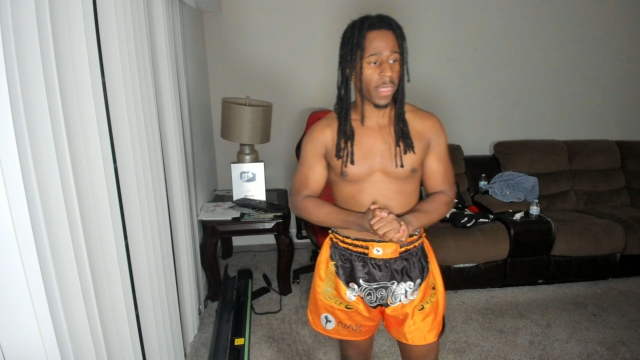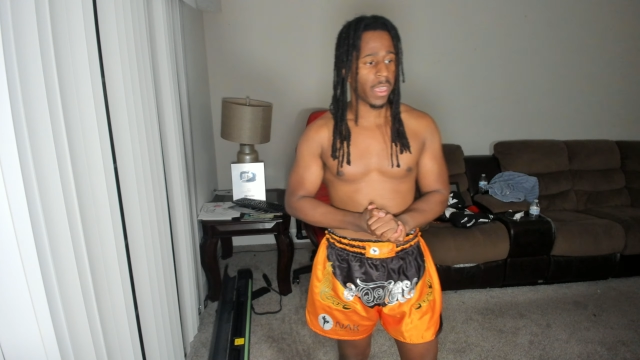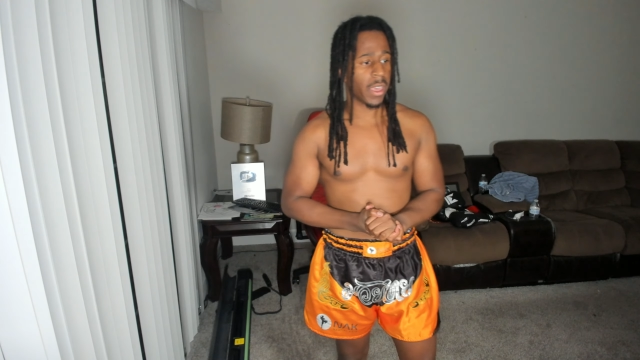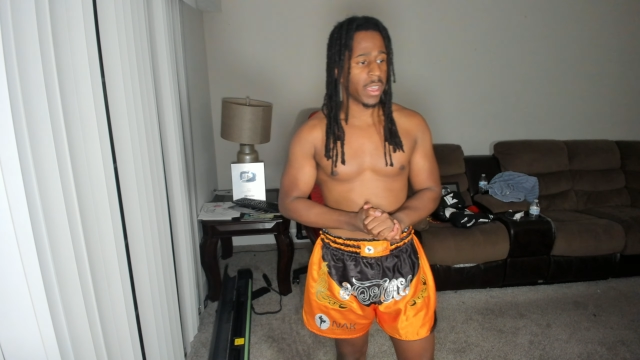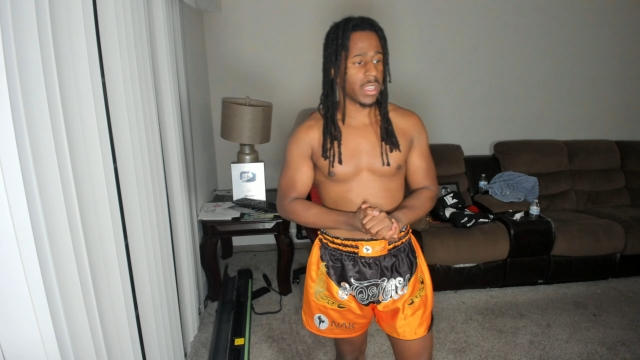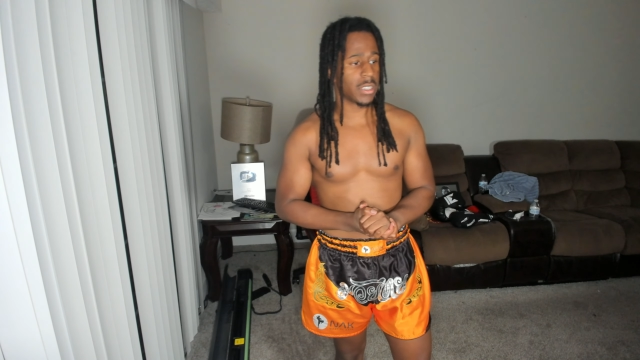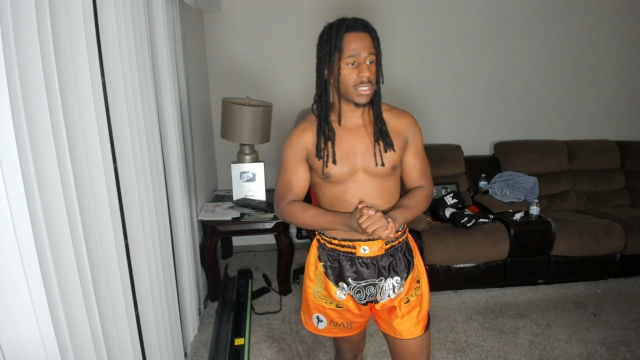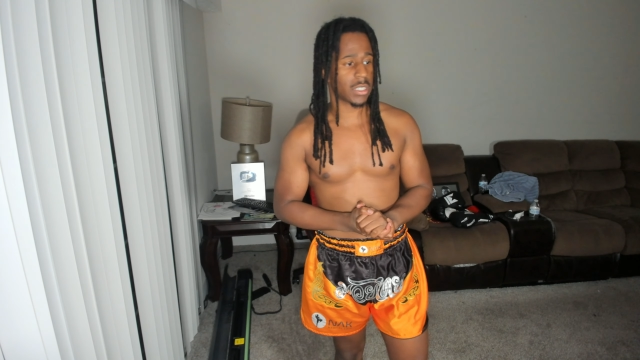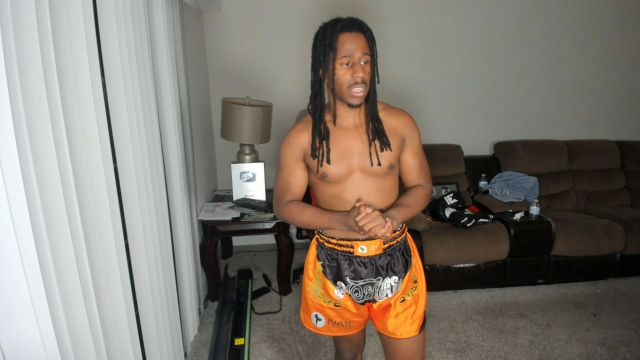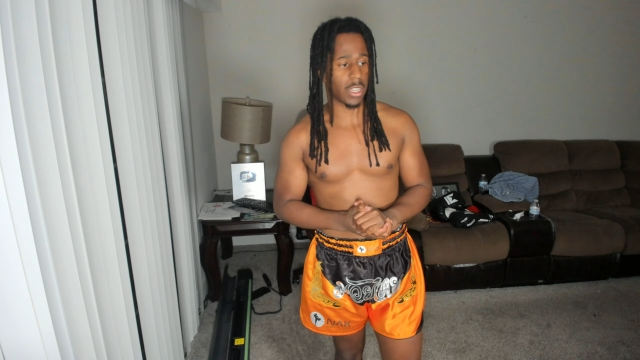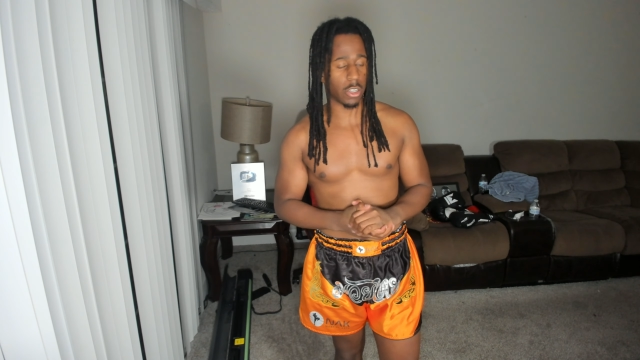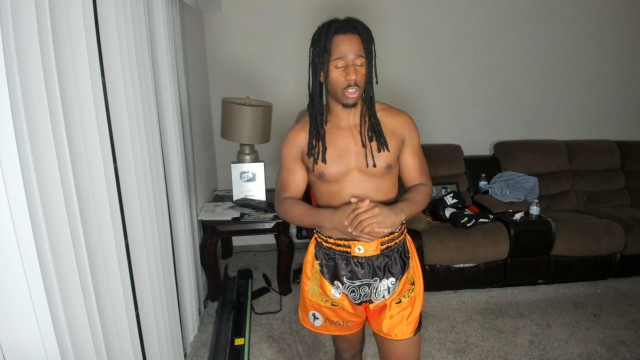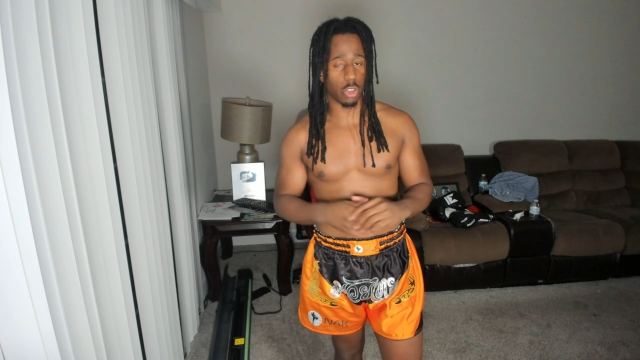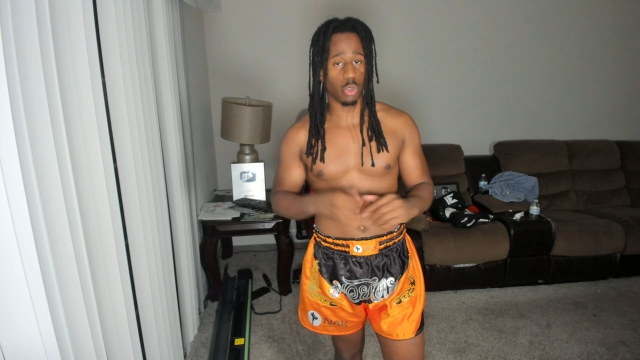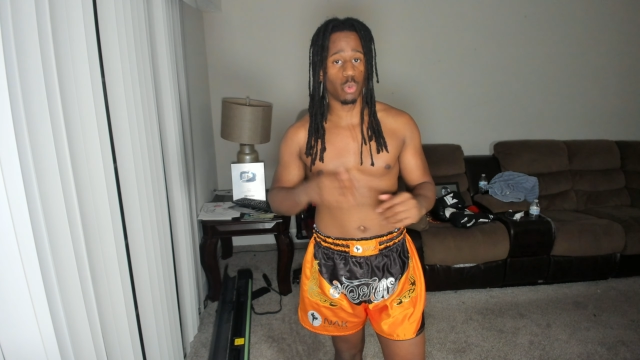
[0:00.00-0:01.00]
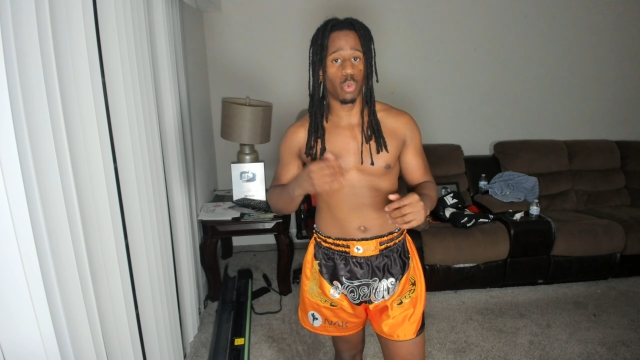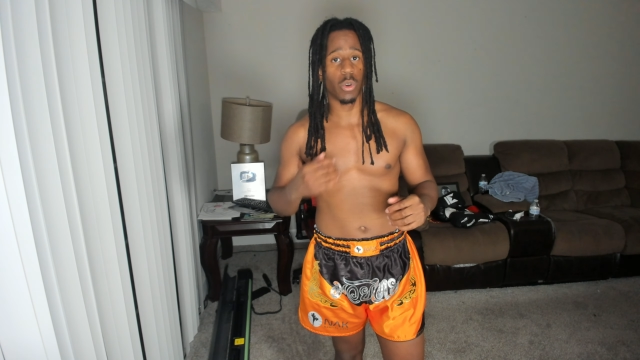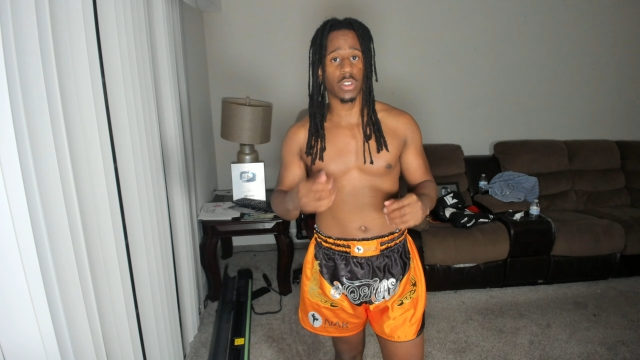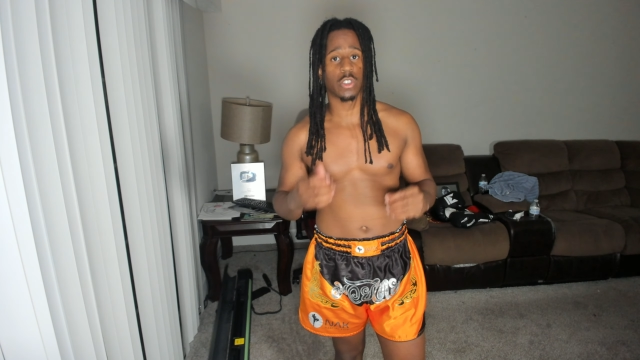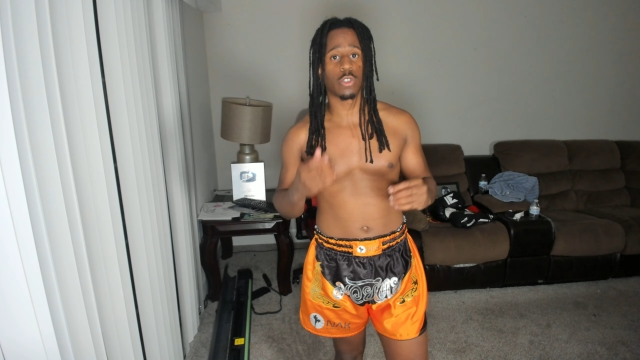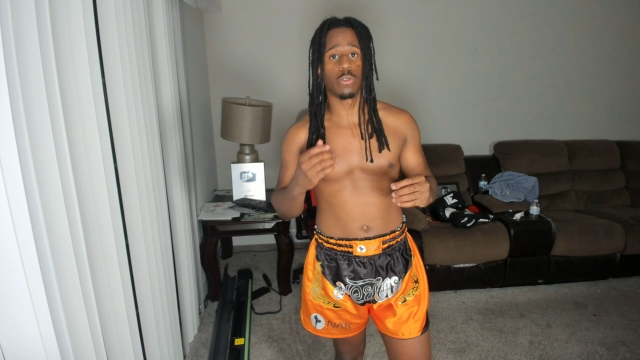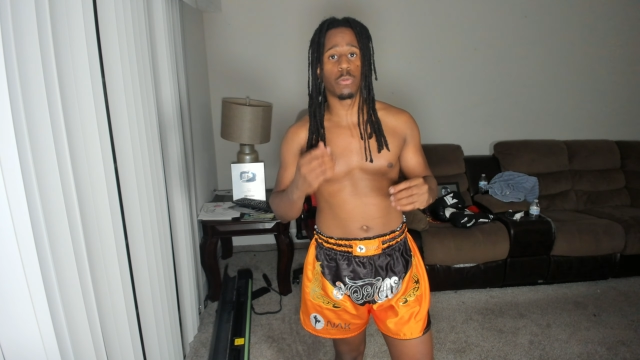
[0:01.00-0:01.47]
He said, do you want
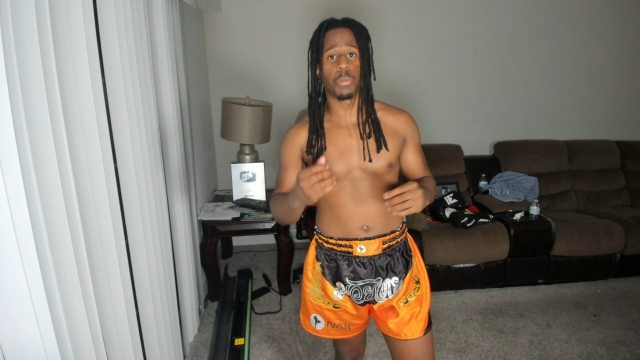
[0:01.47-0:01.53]
to